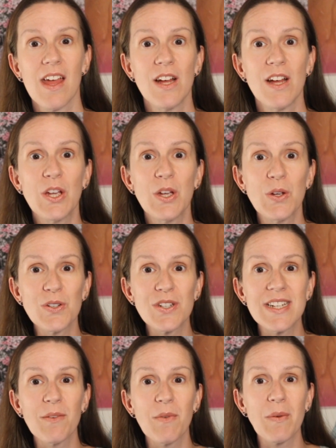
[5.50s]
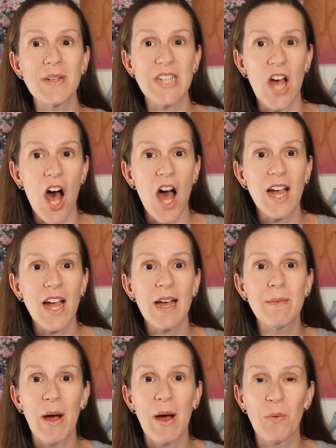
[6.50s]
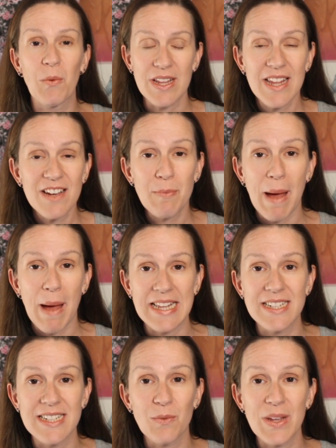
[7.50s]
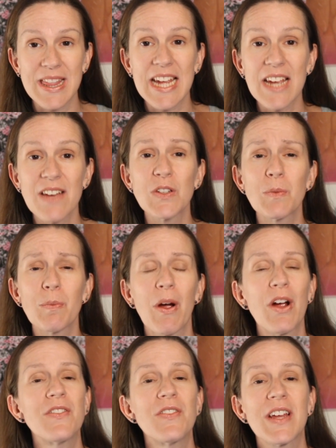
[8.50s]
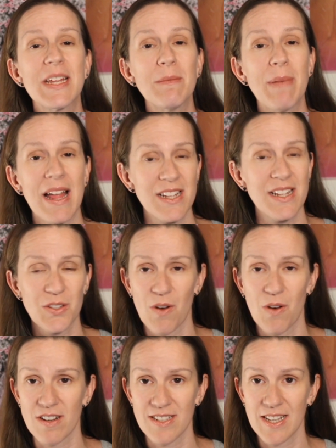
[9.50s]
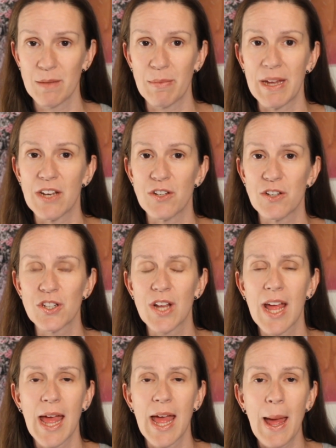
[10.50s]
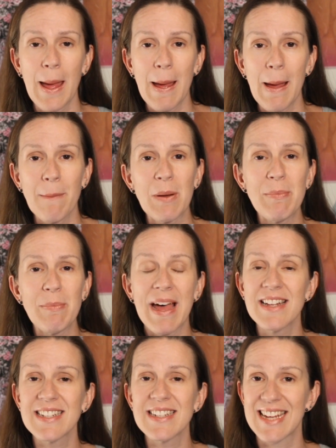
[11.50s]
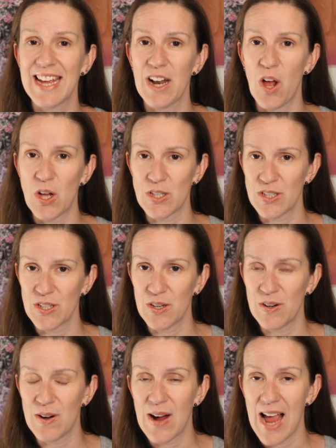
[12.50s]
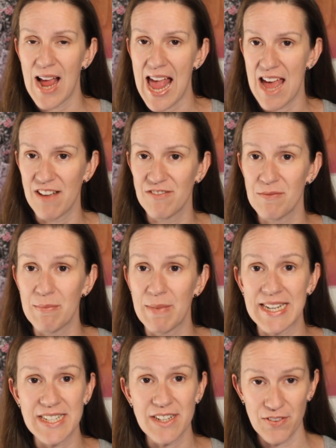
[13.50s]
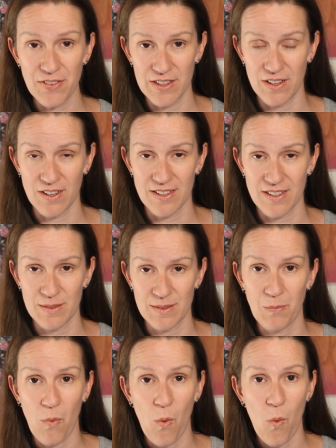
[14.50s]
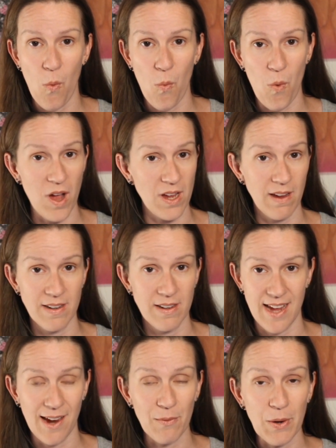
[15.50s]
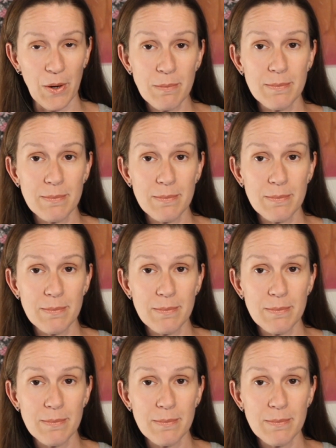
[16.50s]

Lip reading: Usually, when we talk about work life balance, we think of those perfectly balanced rocks on the beach. But balance can also have many different looks. Walking a tightrope.